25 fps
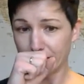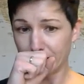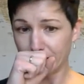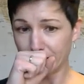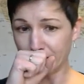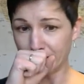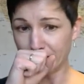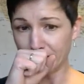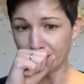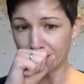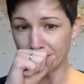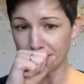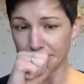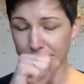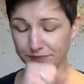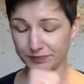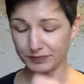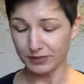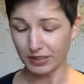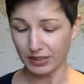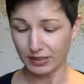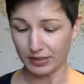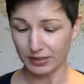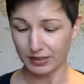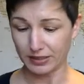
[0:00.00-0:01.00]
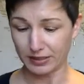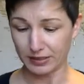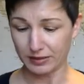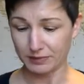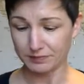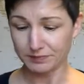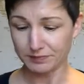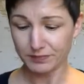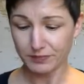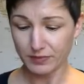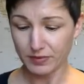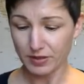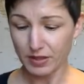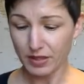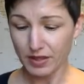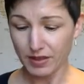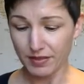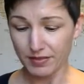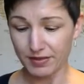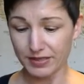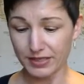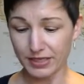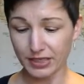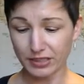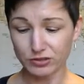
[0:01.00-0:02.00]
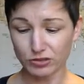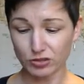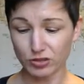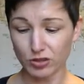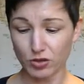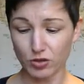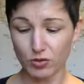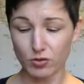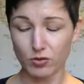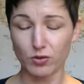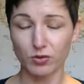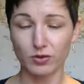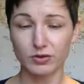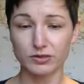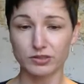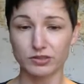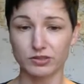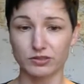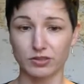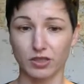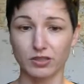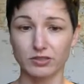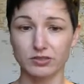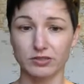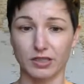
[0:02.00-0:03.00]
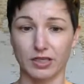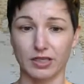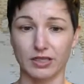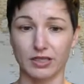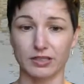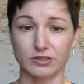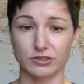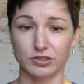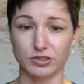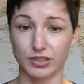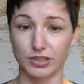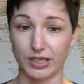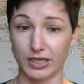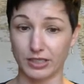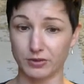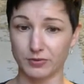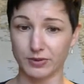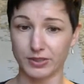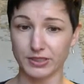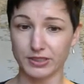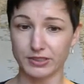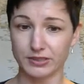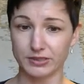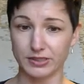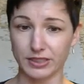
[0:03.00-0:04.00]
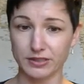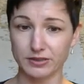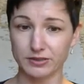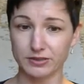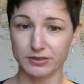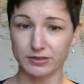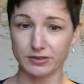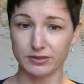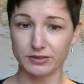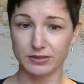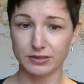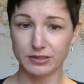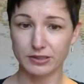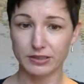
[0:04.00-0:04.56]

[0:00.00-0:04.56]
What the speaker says: The next cohort starts on January 6th,